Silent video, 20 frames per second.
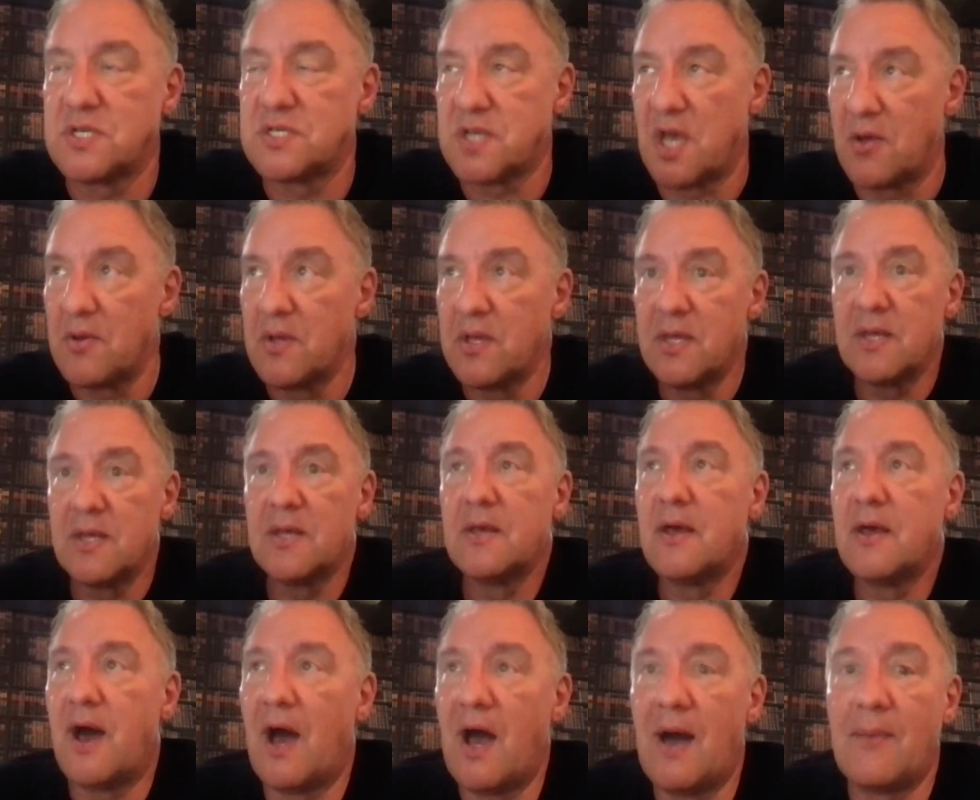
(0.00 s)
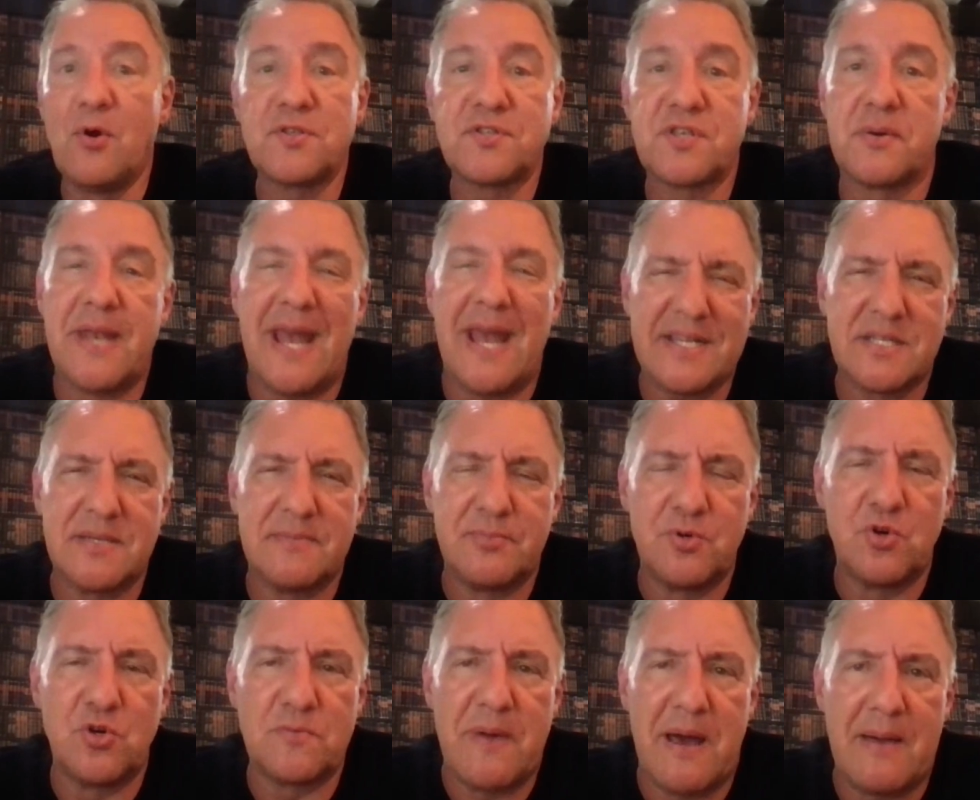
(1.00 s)
So I'm also an ESSA
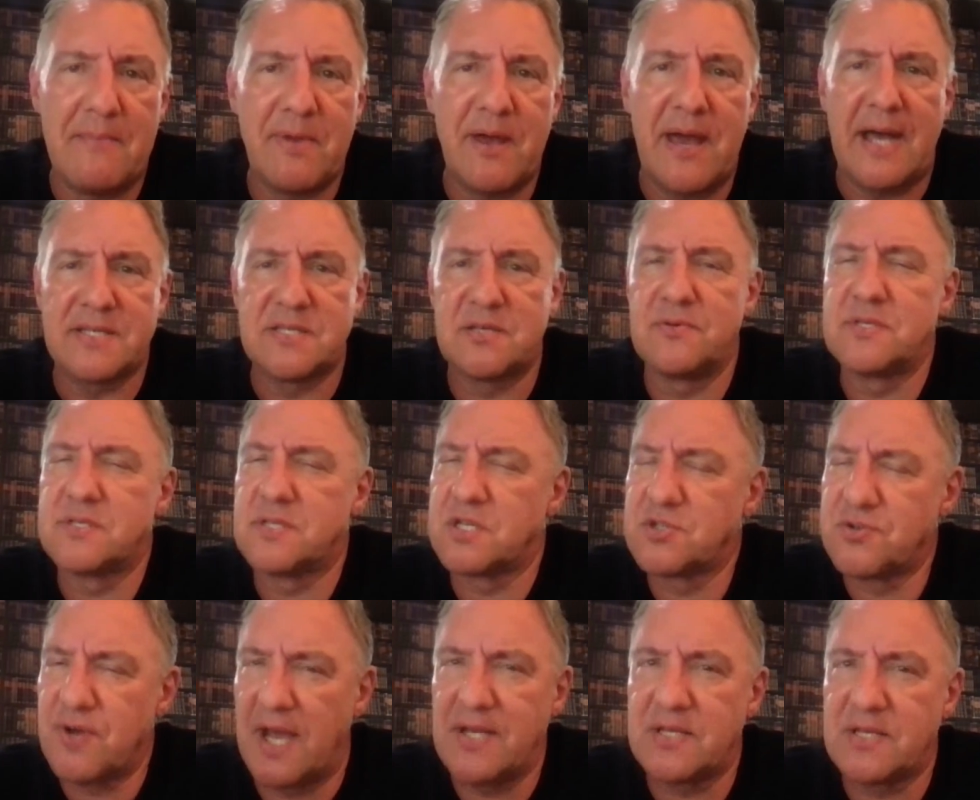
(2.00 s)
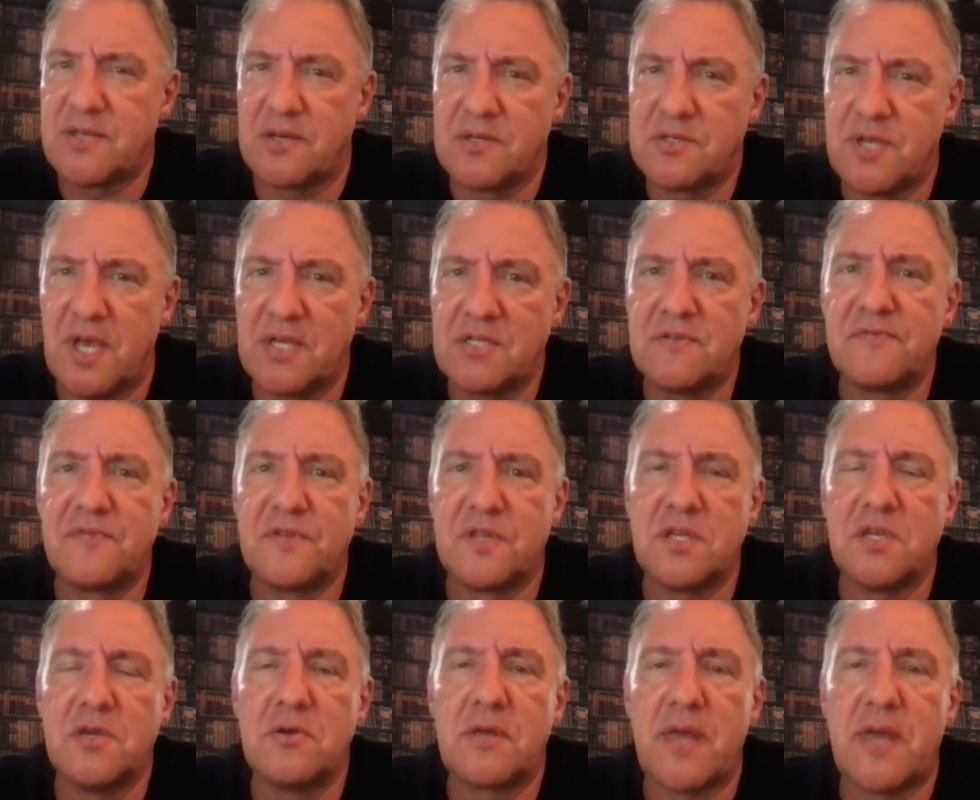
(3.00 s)
board member. ESSA is the trade association for the
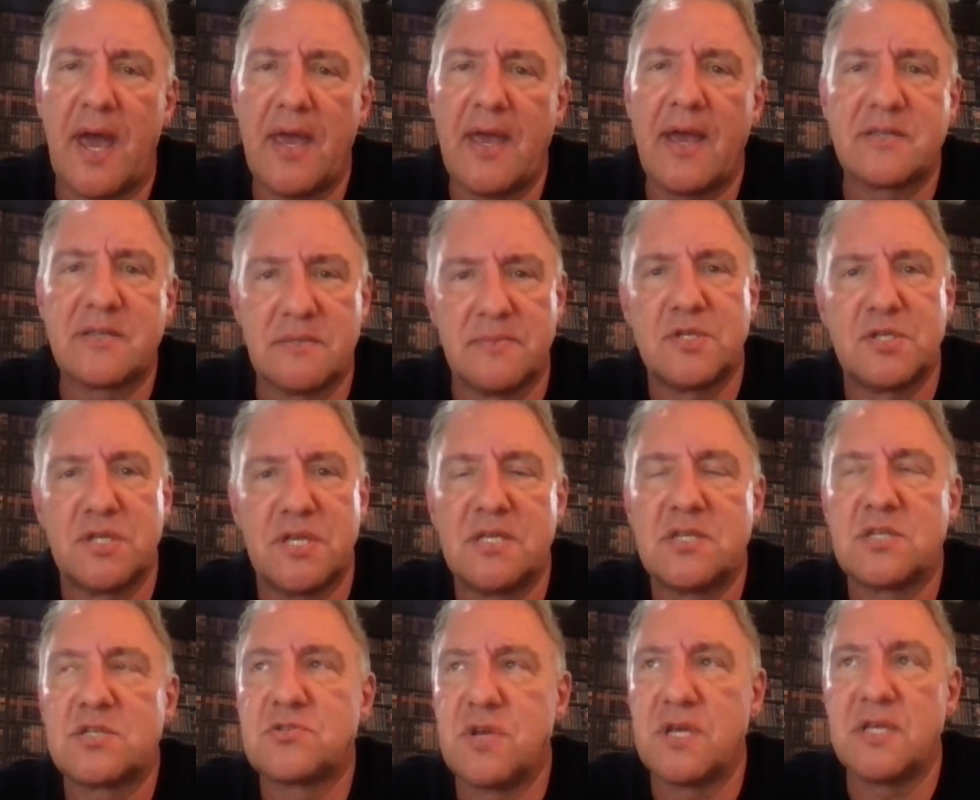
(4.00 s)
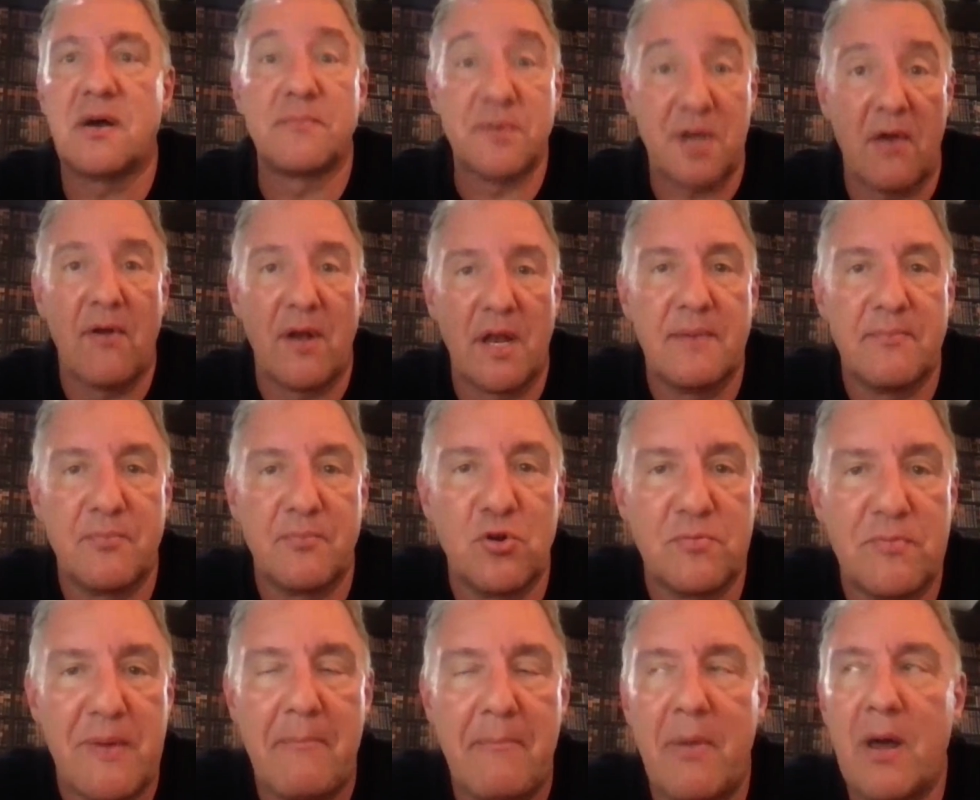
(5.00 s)
UK exhibition industry. I'm currently a
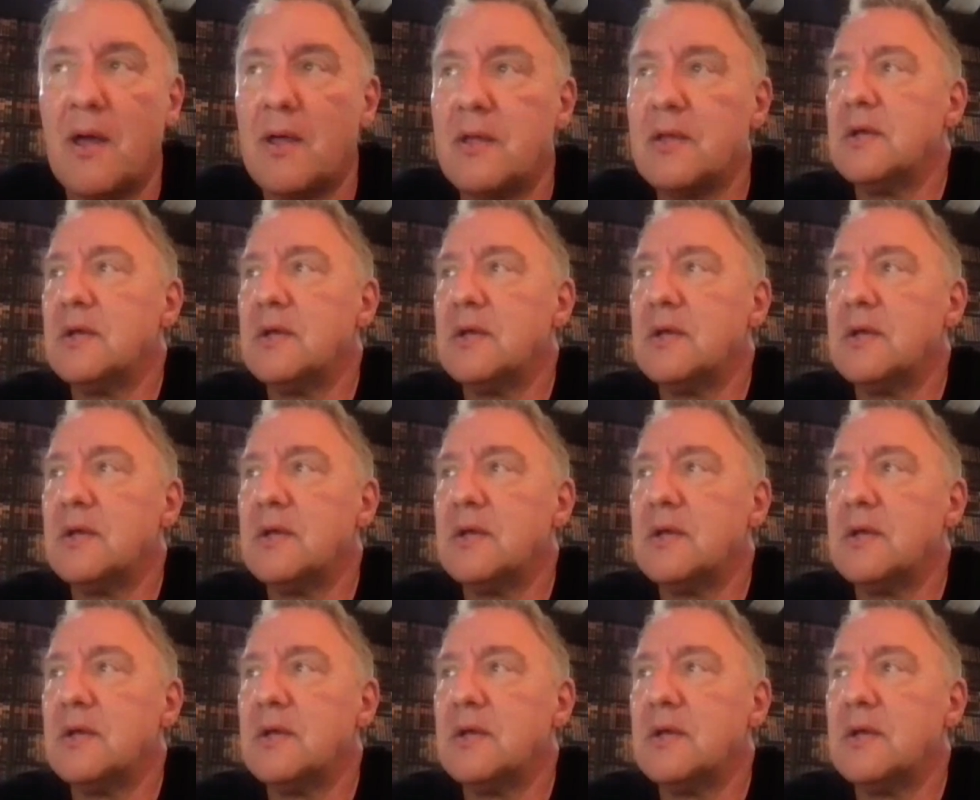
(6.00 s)
board member.